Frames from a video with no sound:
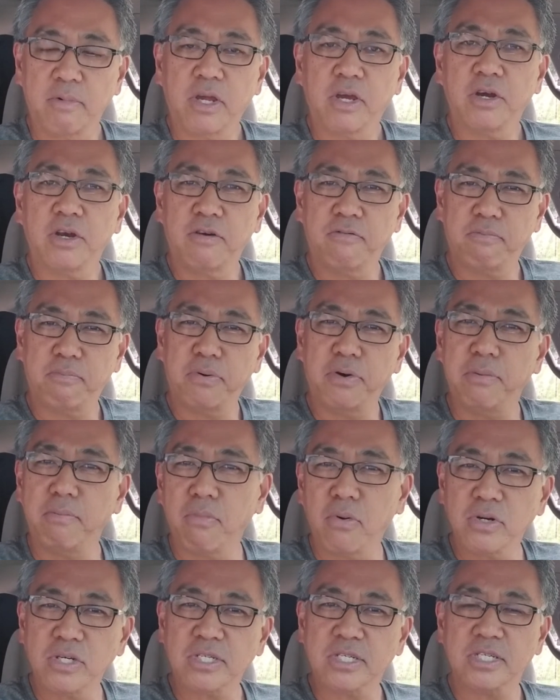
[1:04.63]
We could have put
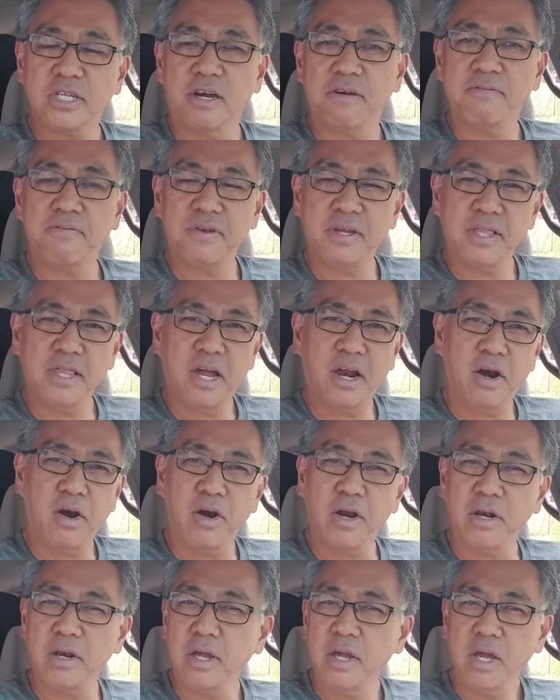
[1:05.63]
more stuff in
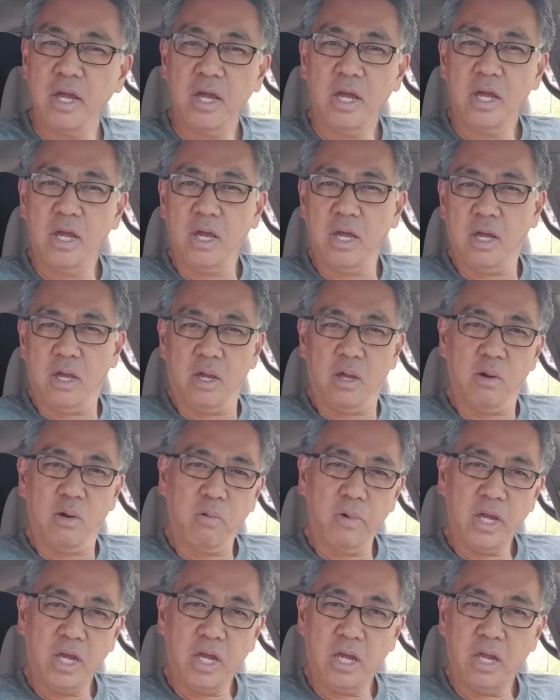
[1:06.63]
there and
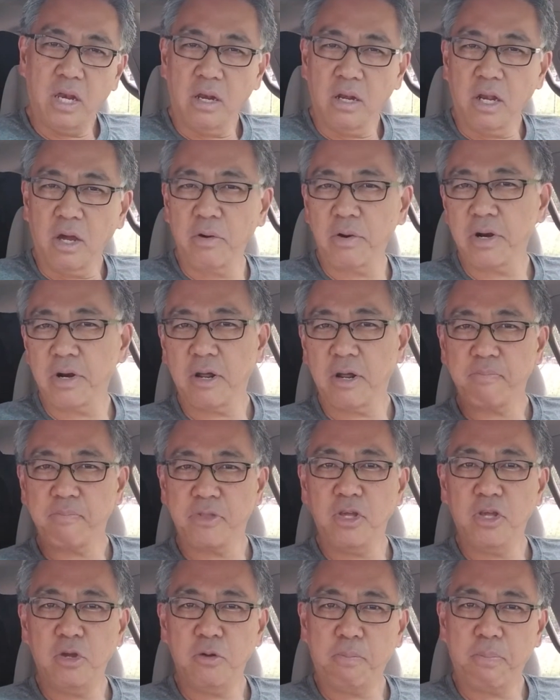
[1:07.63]
we loaded up
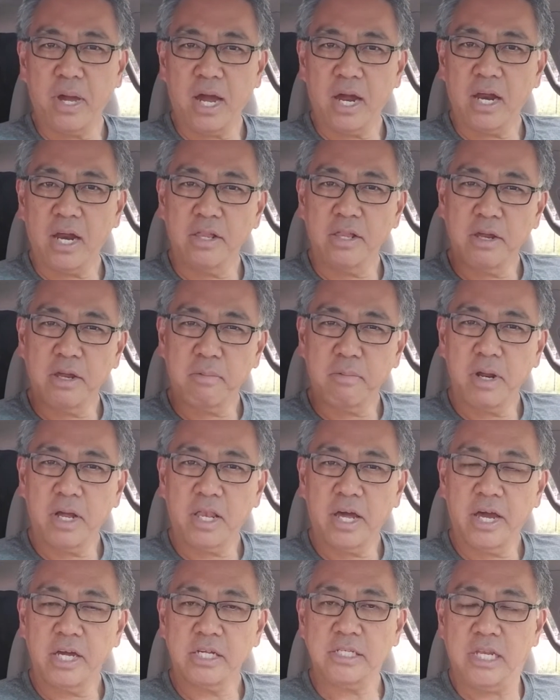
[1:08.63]
the U-Pack and then
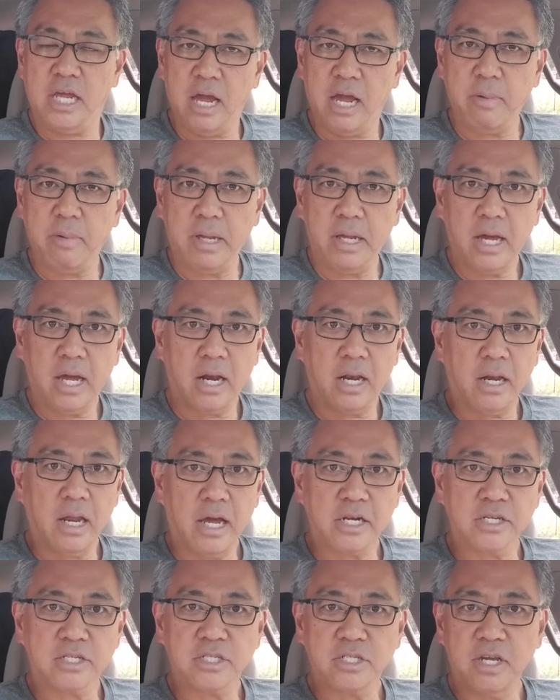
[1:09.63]
realized, hey, we had a
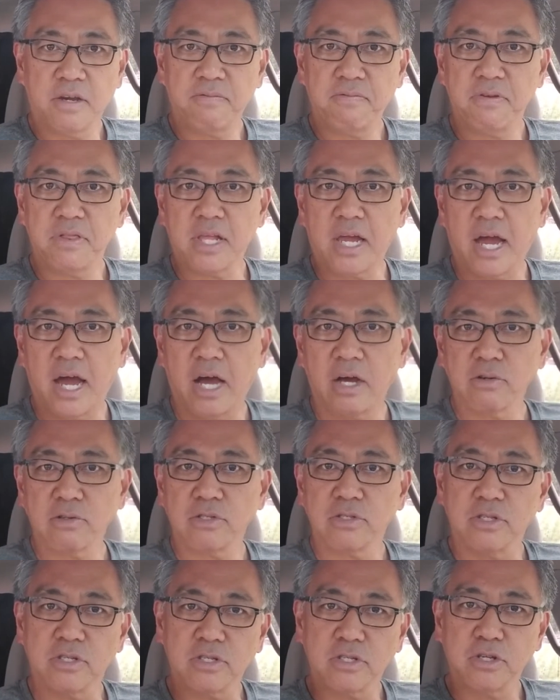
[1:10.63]
lot of stuff in the
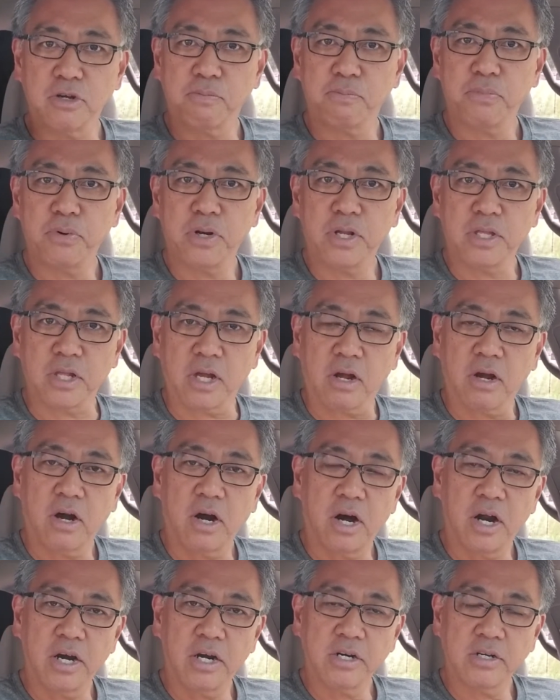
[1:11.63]
house to still put in the
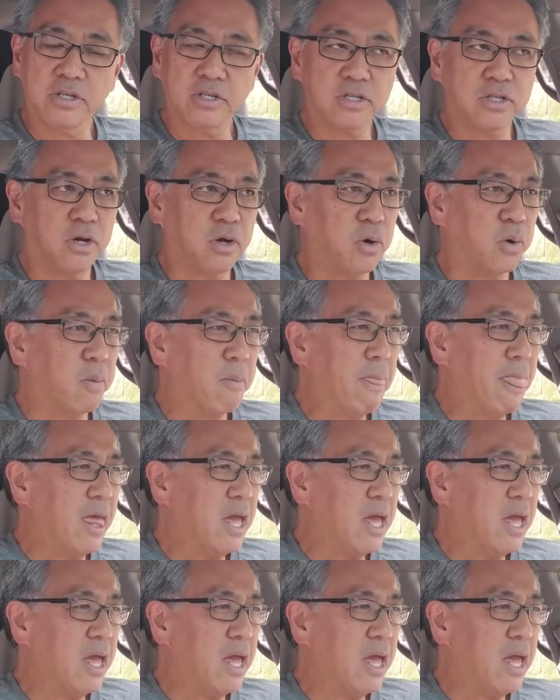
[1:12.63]
cars. So